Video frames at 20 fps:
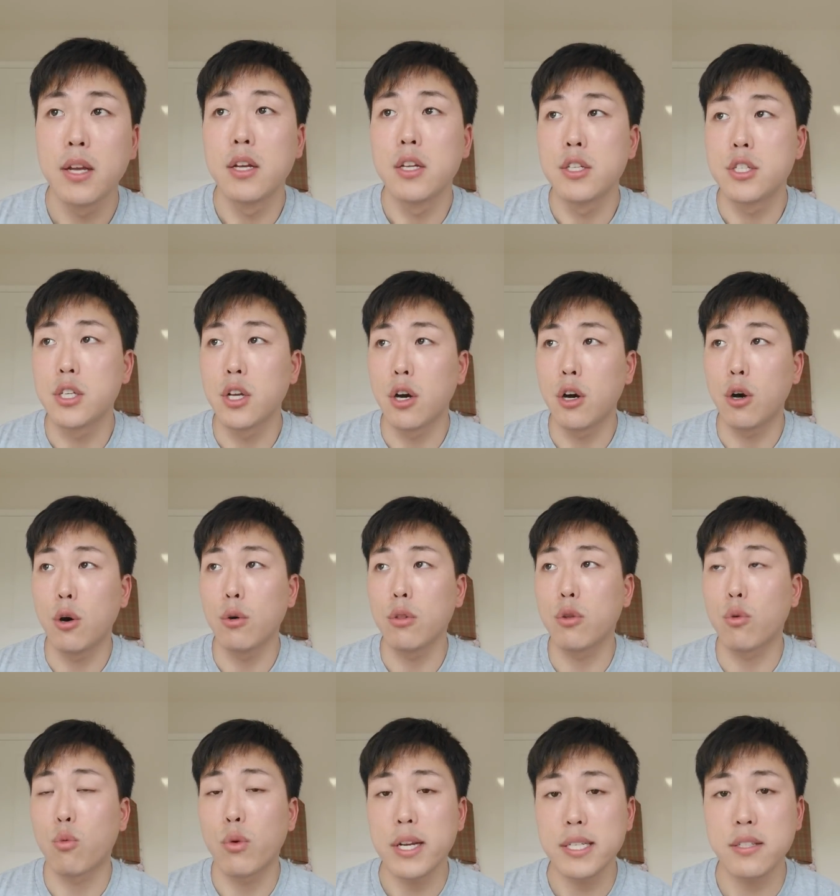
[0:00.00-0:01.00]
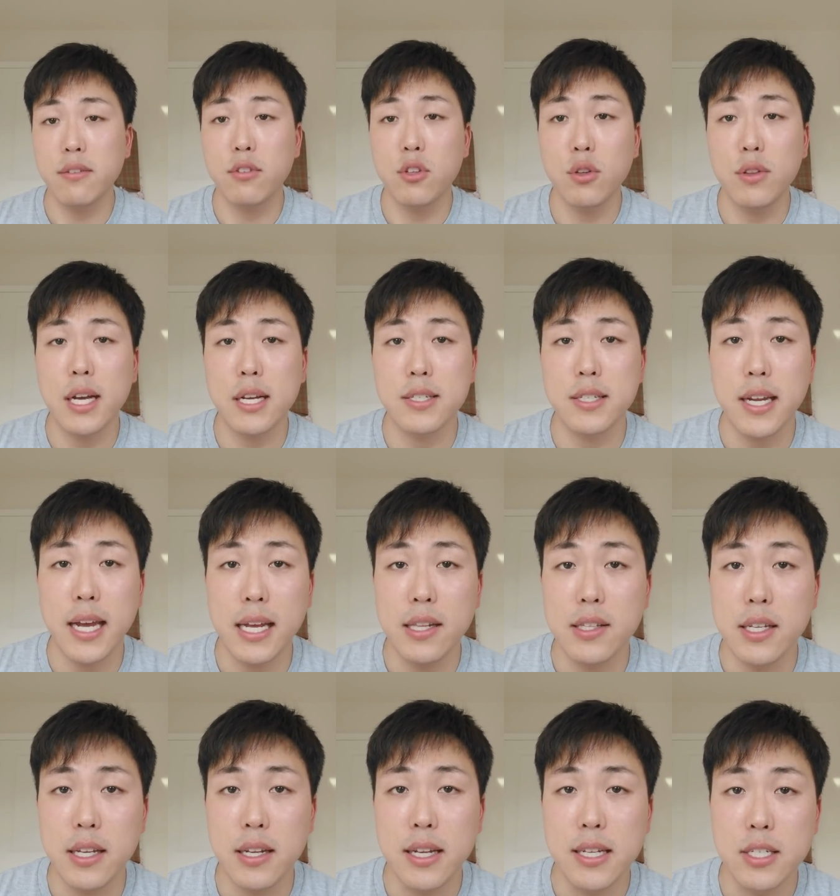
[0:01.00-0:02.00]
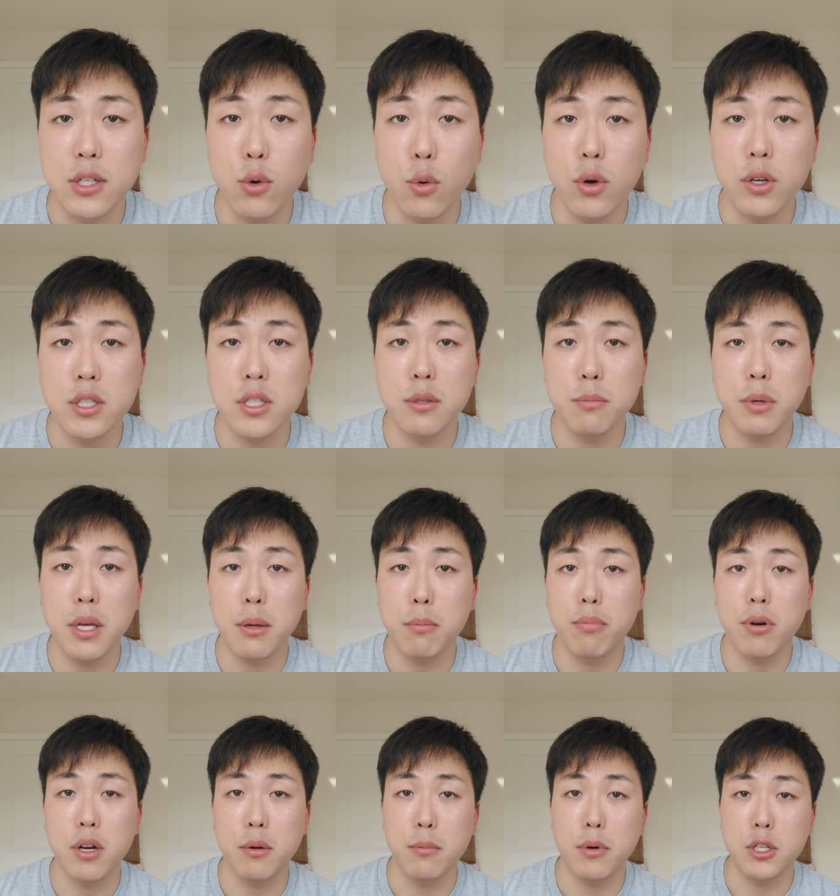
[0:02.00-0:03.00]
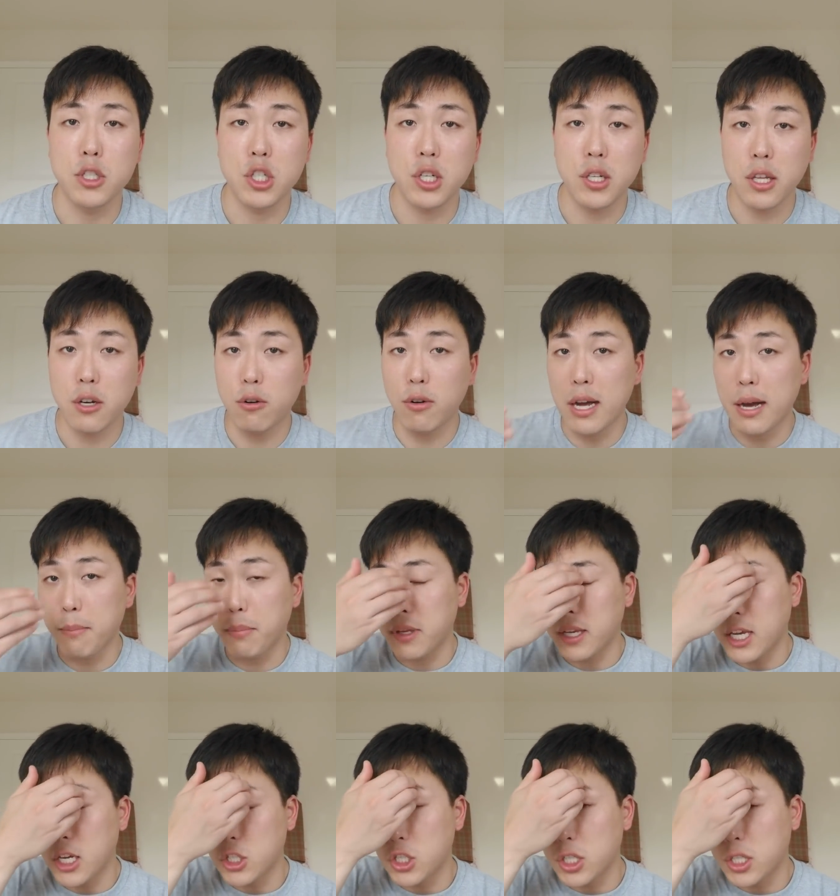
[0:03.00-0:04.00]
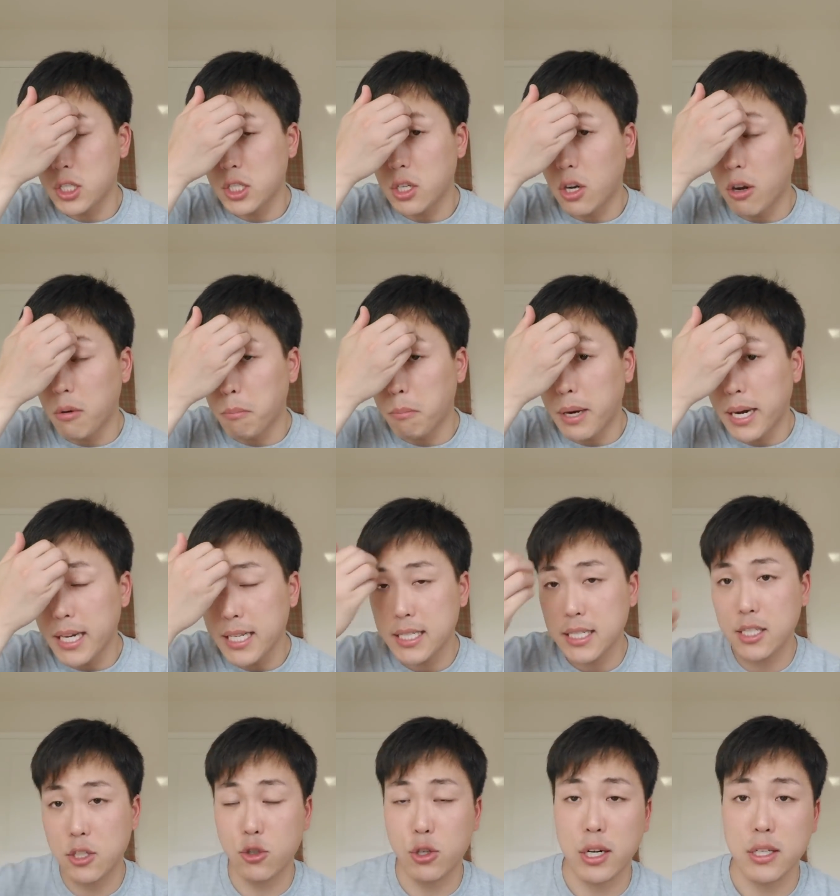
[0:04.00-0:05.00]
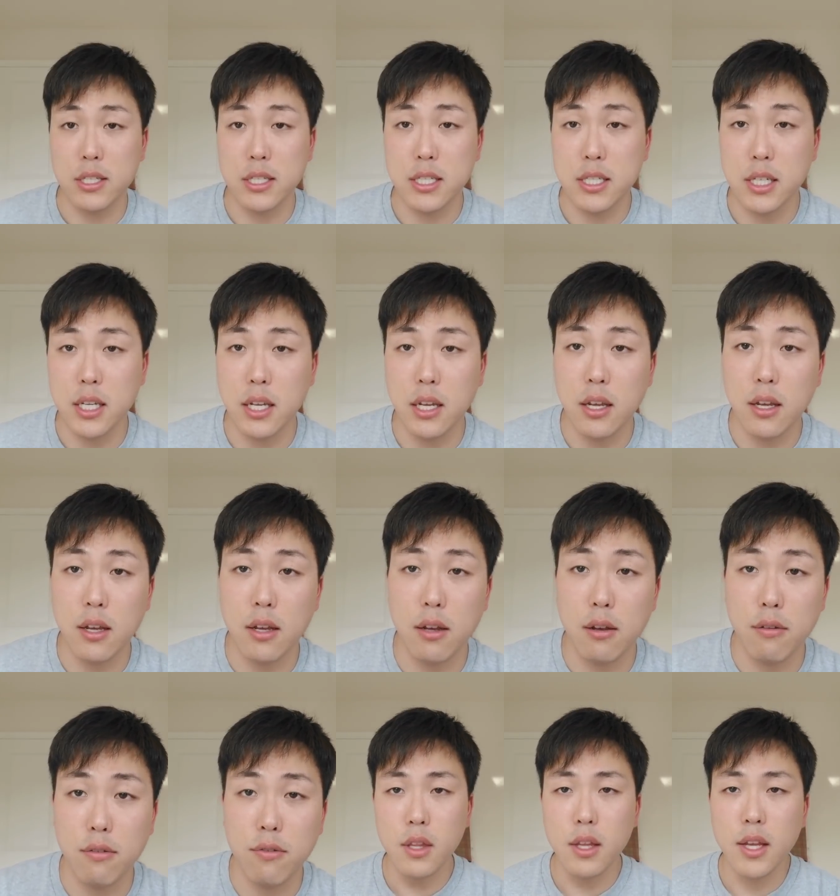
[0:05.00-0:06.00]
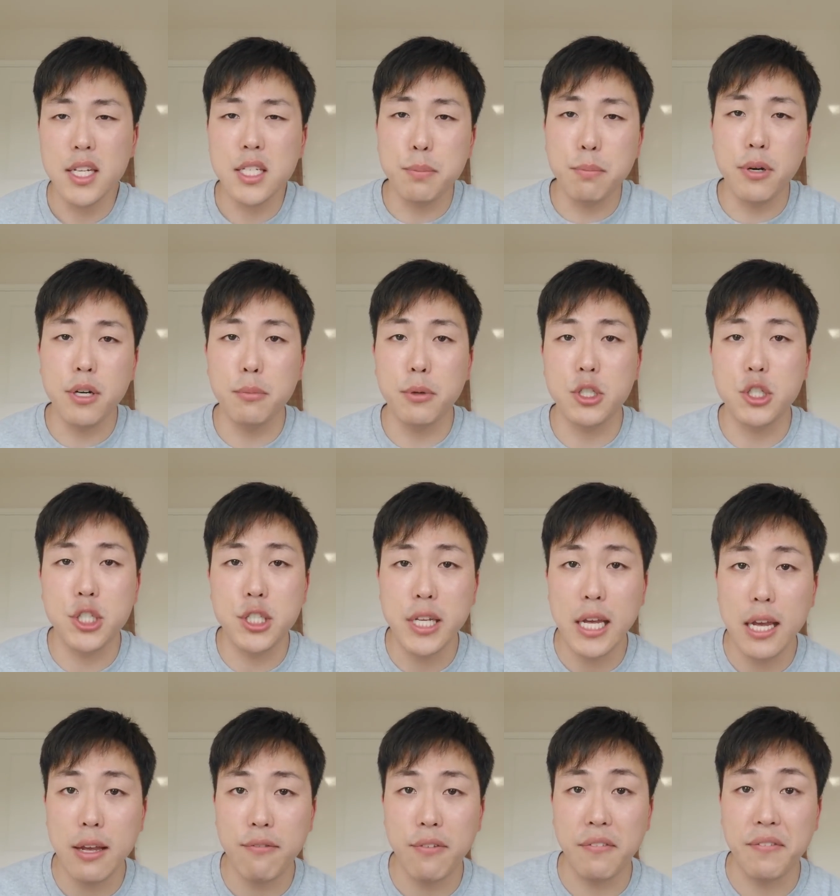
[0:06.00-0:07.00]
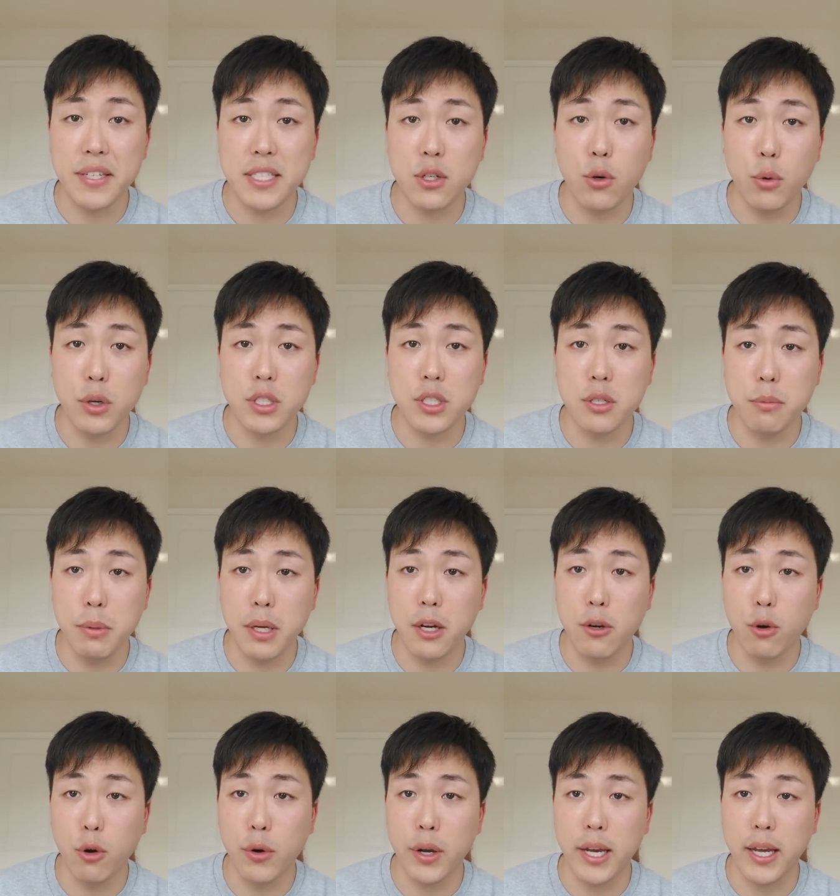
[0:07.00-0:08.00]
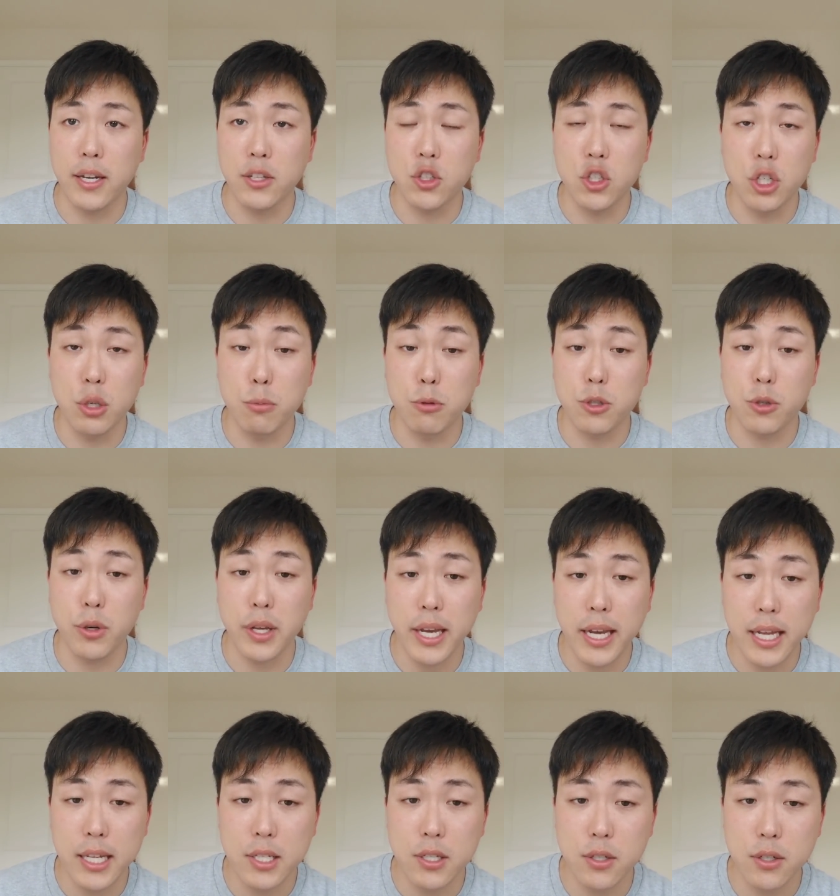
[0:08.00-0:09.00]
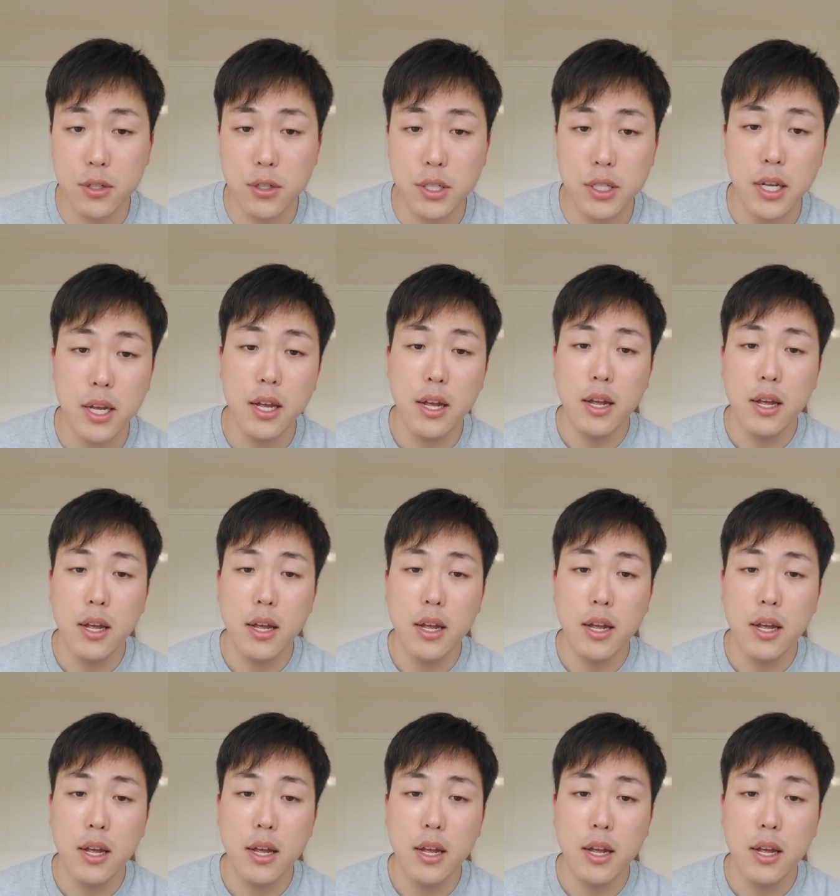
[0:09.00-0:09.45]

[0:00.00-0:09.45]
So the rest of 2018 is going to be pretty much clinical applications on mice, trying to see if it's pretty much safe, if it's going to be growing any tumors or cancers.